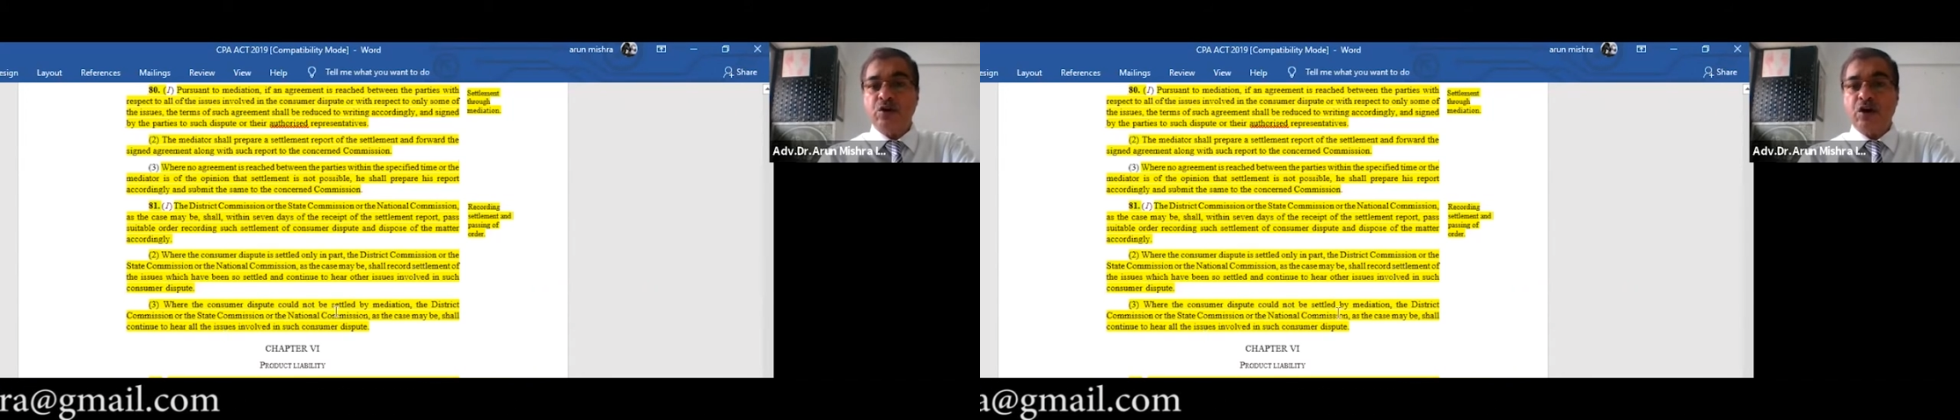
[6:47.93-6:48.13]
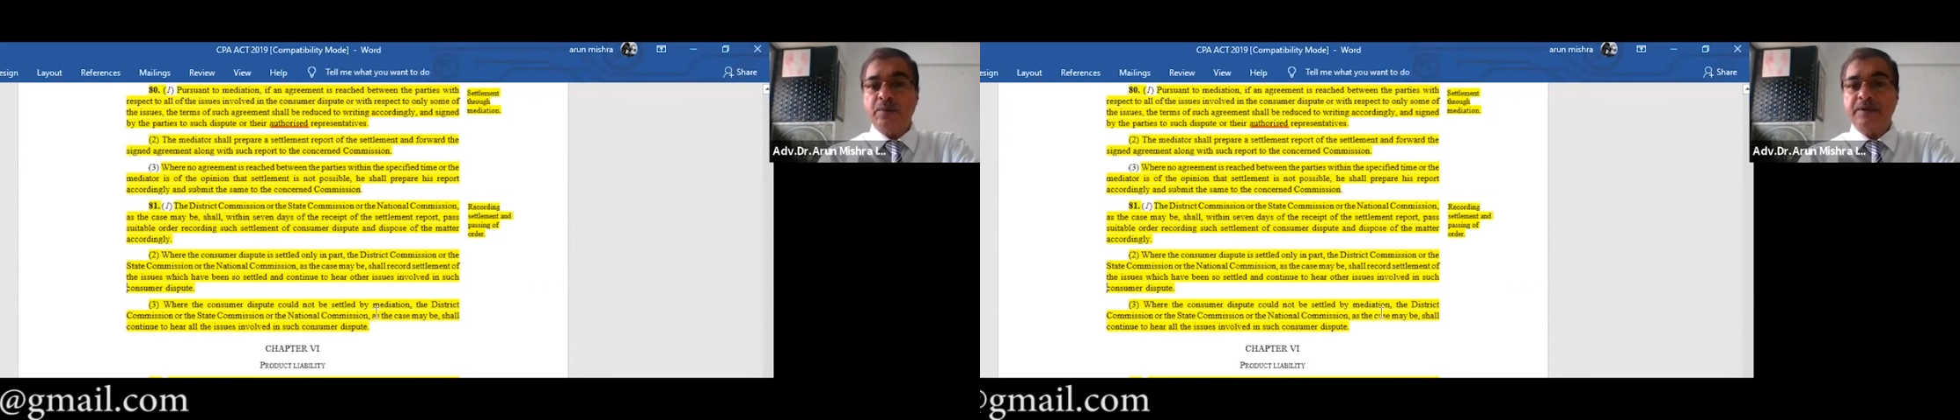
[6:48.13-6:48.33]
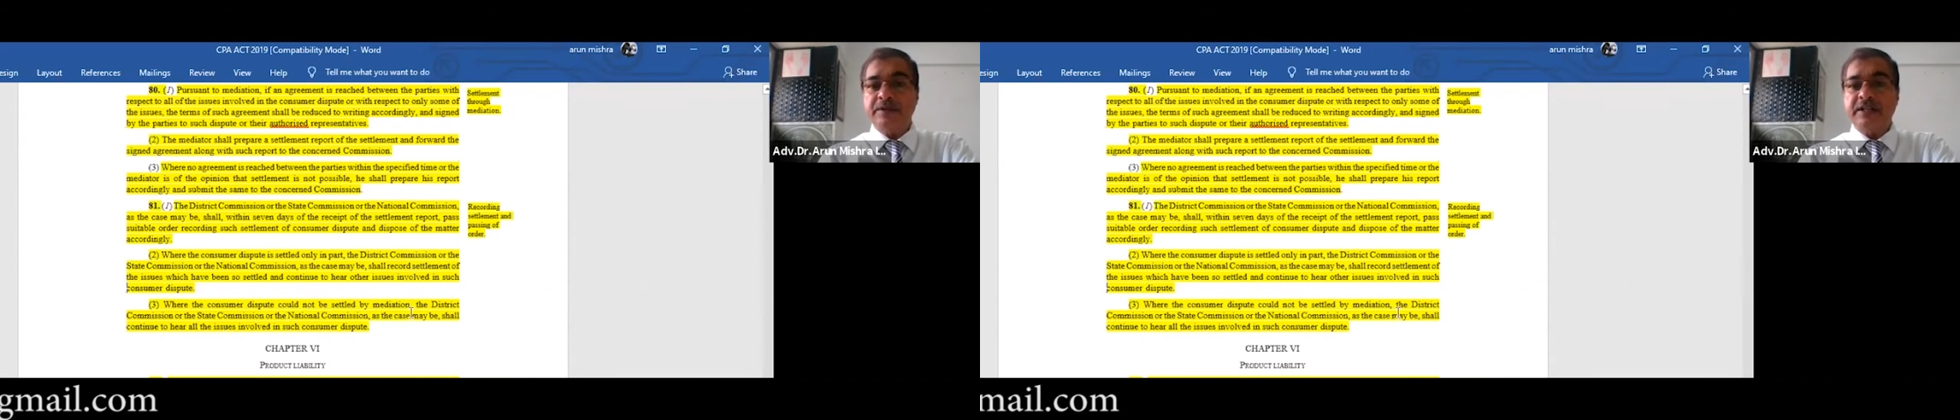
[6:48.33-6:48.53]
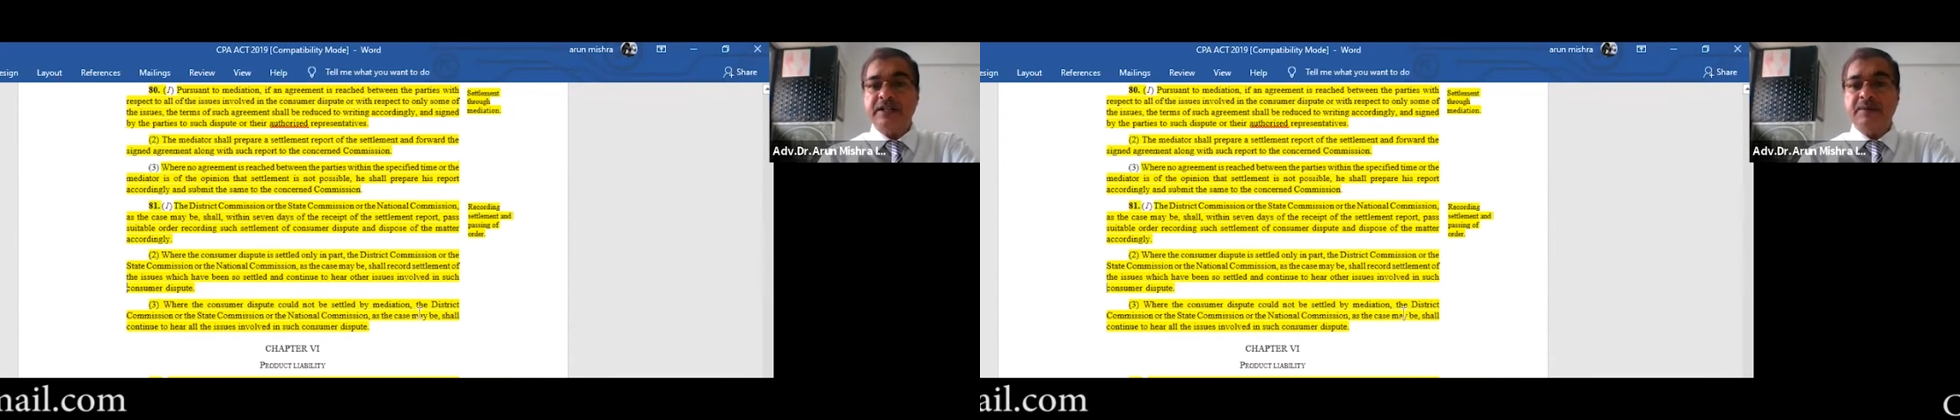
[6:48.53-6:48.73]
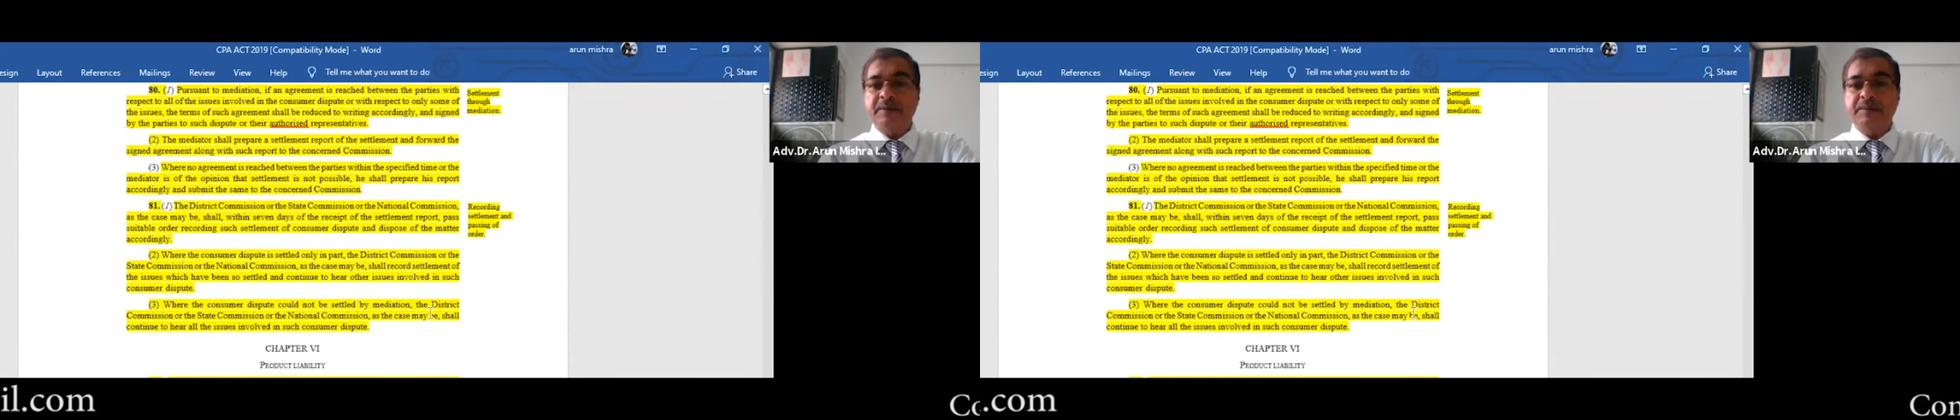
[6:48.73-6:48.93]
not be
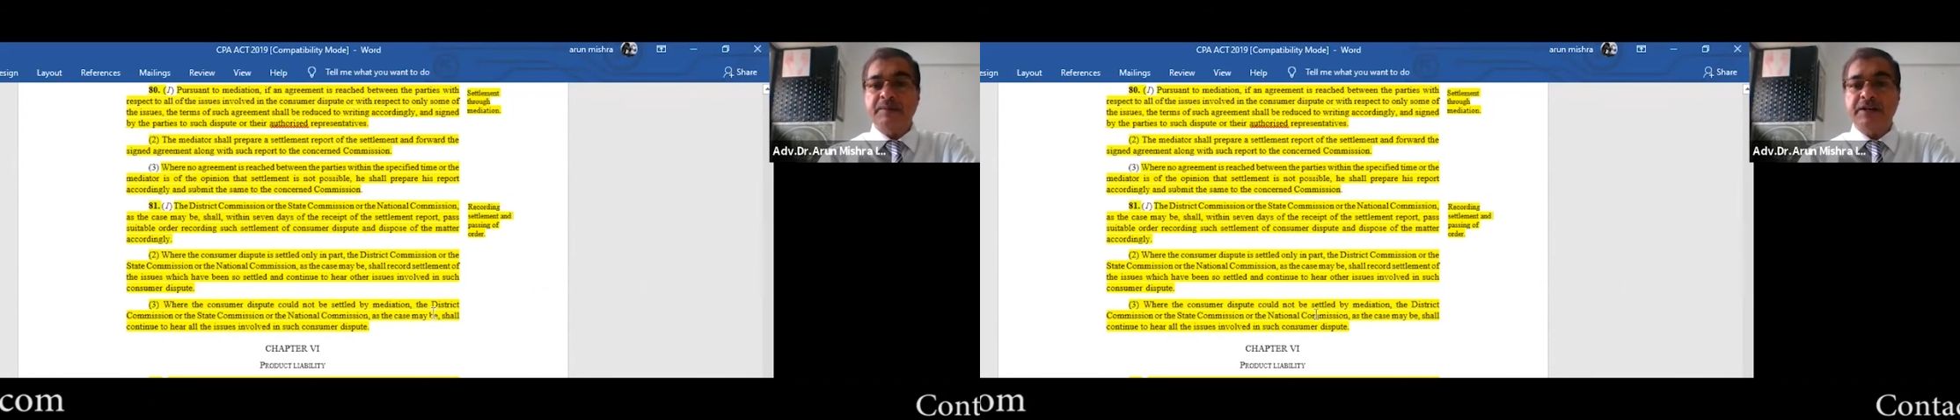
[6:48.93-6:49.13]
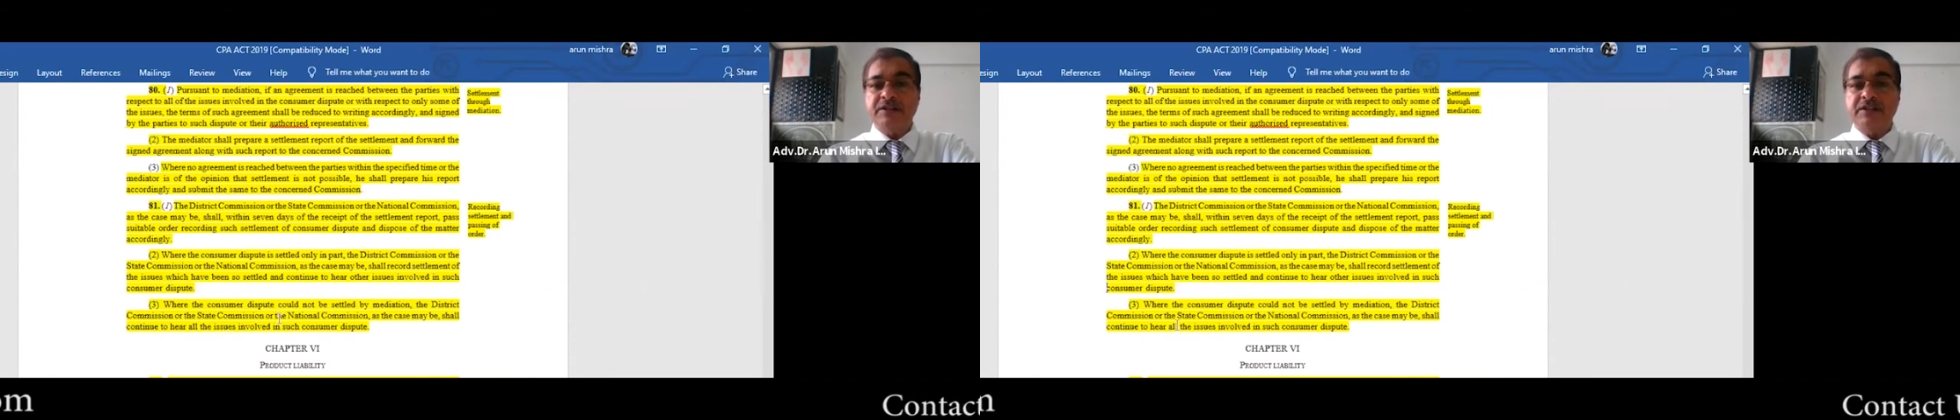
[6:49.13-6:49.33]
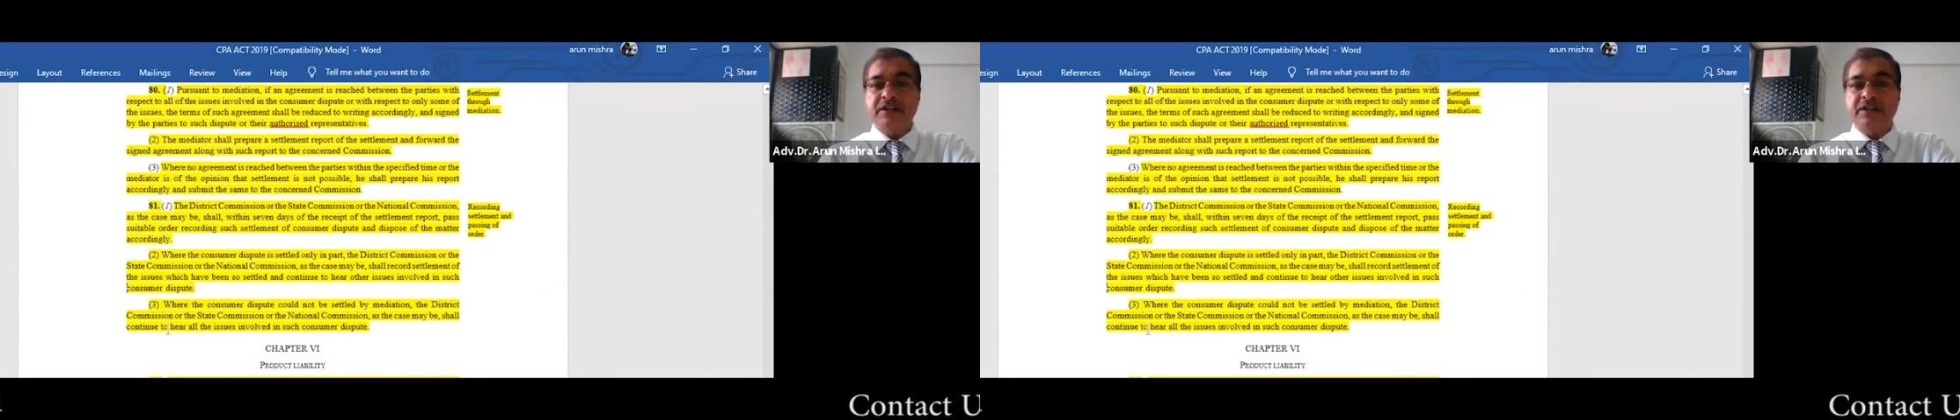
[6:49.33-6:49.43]
settled by mediation,